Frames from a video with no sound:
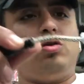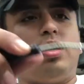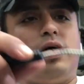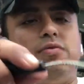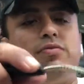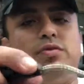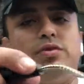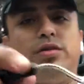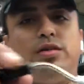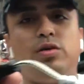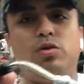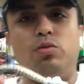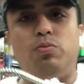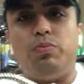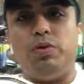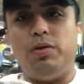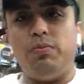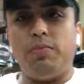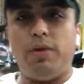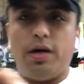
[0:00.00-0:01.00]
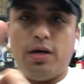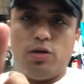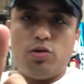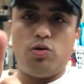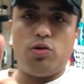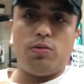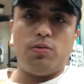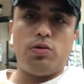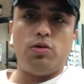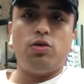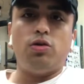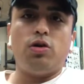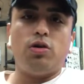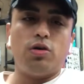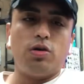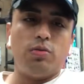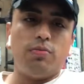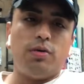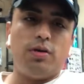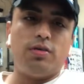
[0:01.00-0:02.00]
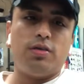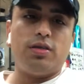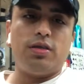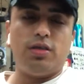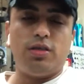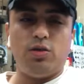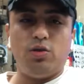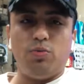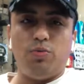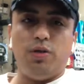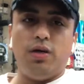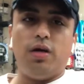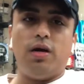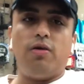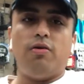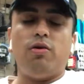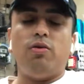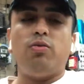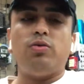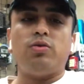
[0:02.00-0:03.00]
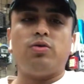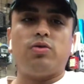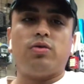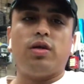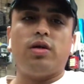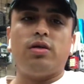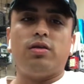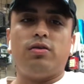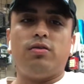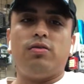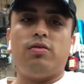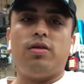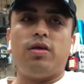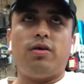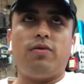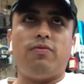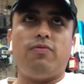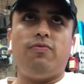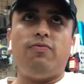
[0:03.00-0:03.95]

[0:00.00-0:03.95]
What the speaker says: have a COB. Mind you, I'm still talking about the COB era, which was like